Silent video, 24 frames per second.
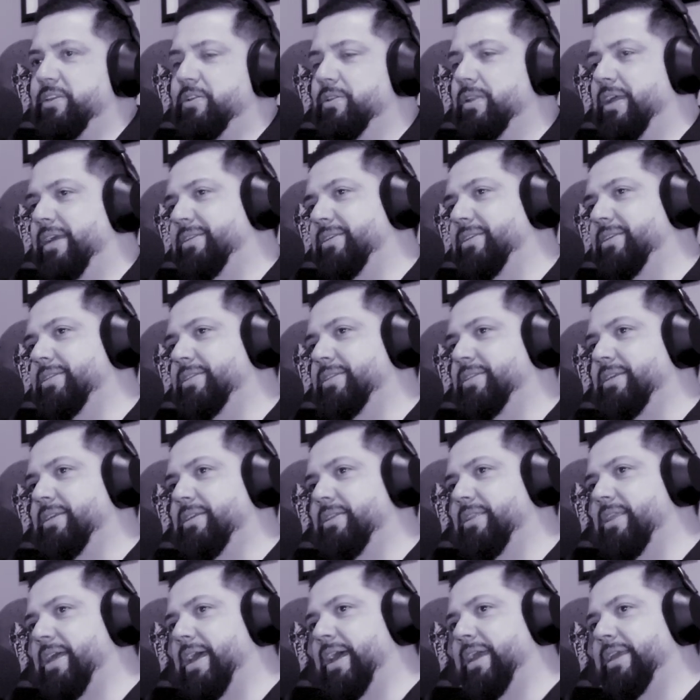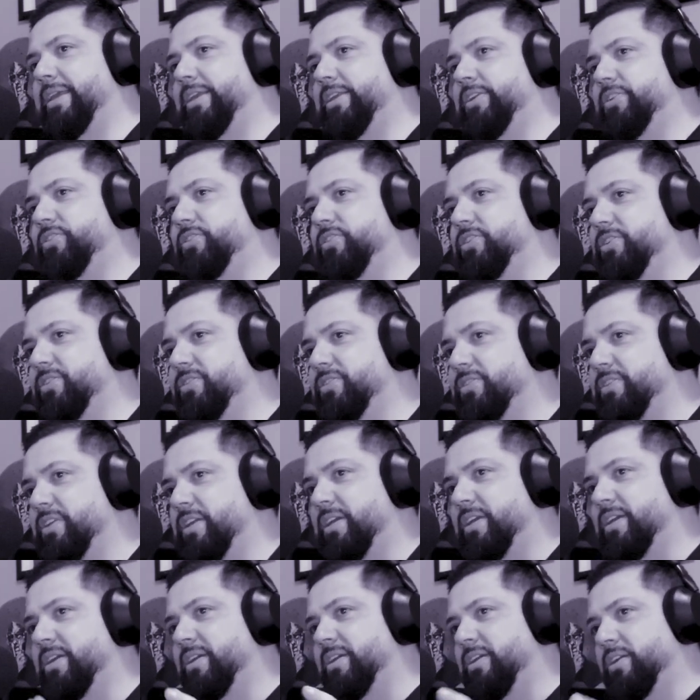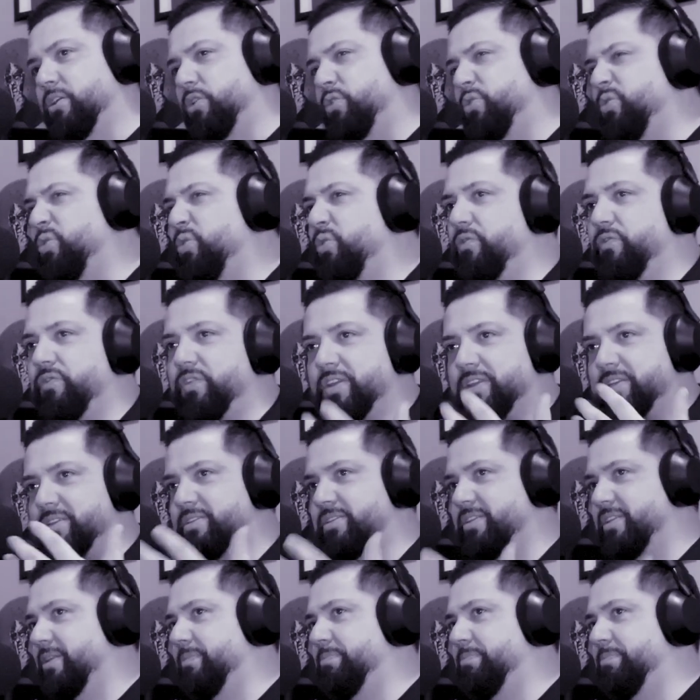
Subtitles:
You like to see that he's just grooving to the